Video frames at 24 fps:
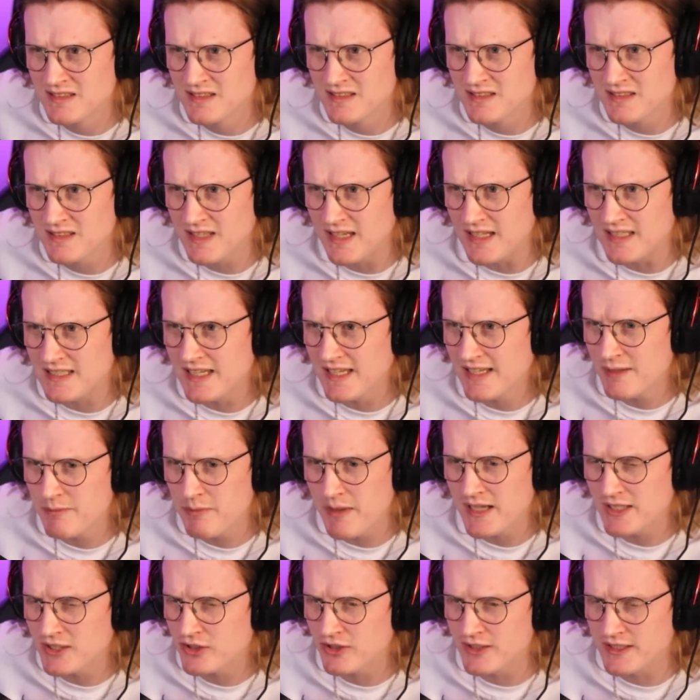Yeah, take the
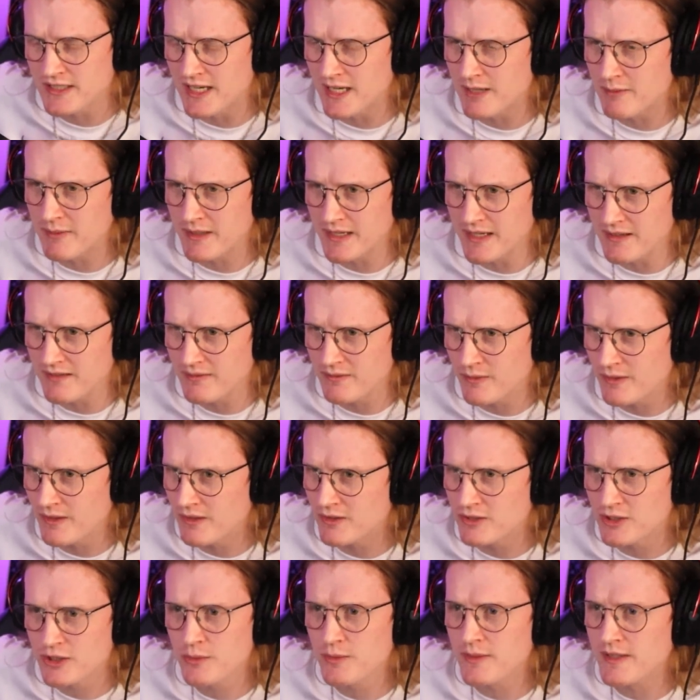batteries out, mate. We're
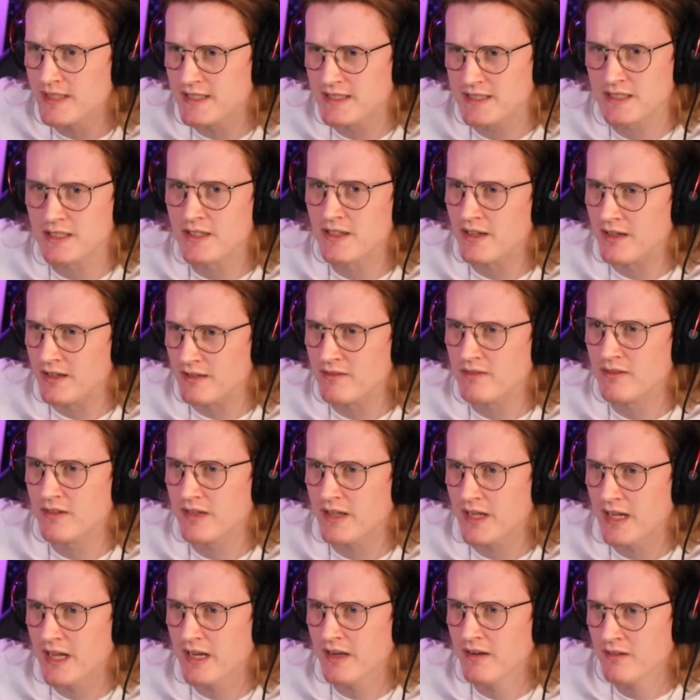not doing this tonight,
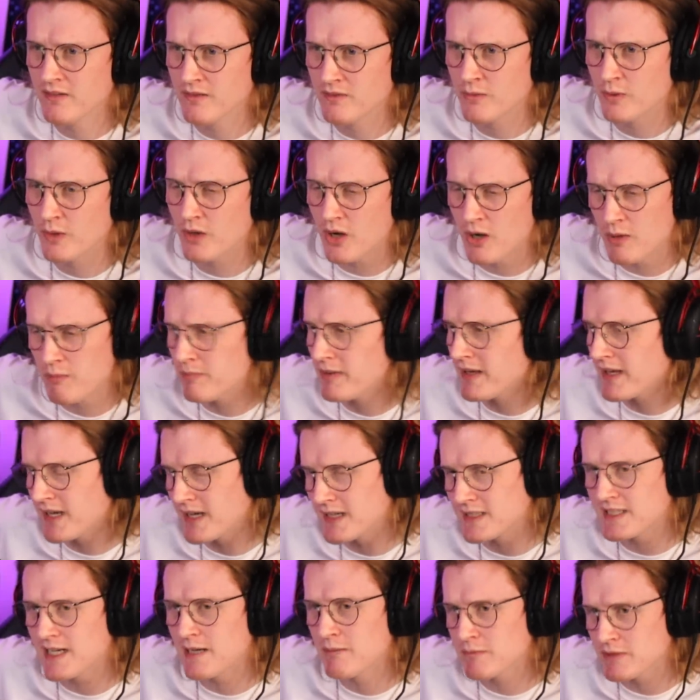okay? We got a big
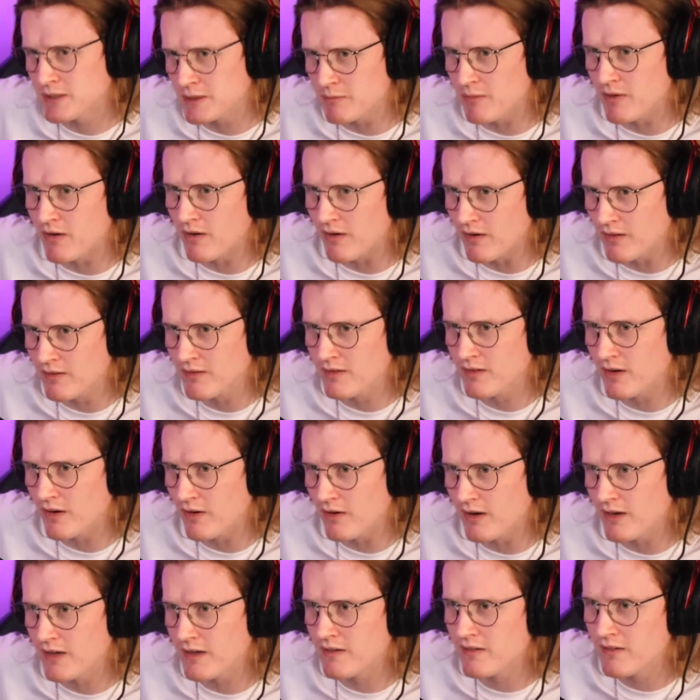exam tomorrow,
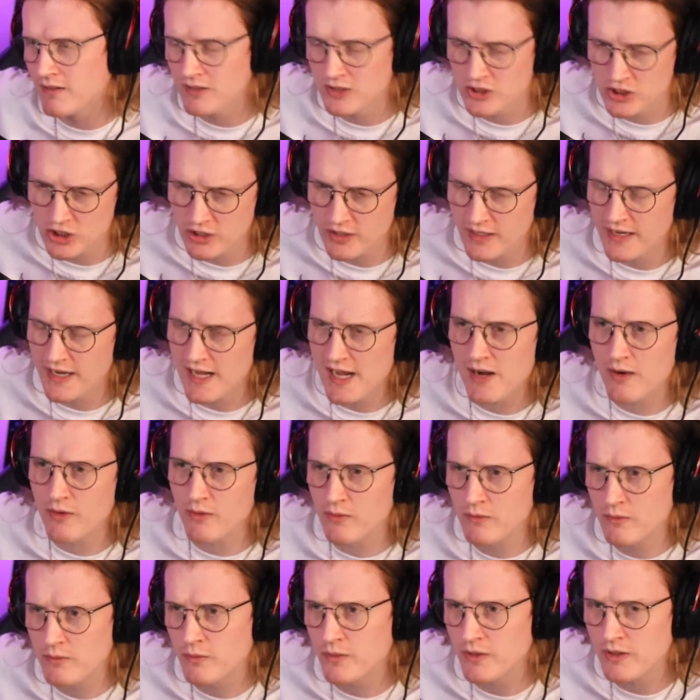alright? Chuck it
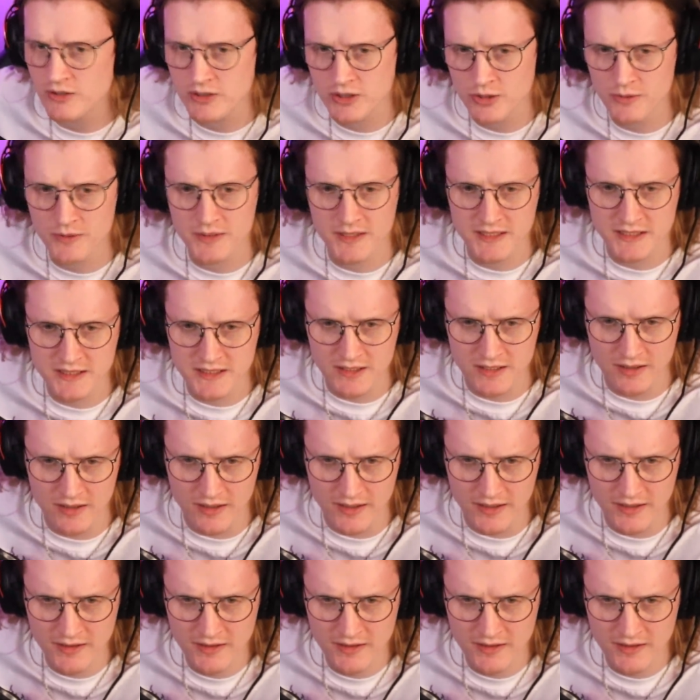out. We're not doing this tonight.